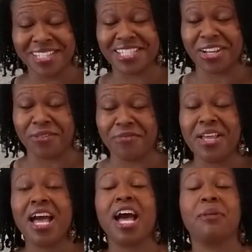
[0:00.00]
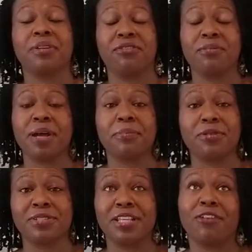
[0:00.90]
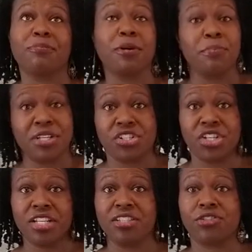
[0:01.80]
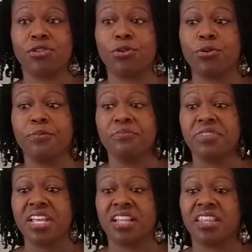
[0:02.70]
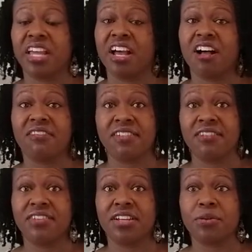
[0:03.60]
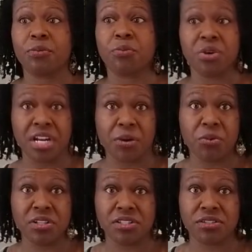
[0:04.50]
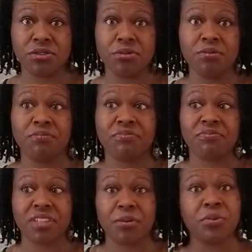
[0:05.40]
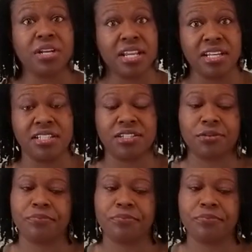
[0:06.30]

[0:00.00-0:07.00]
So I'm giving myself permission to lay off of it when I want to and when I need to.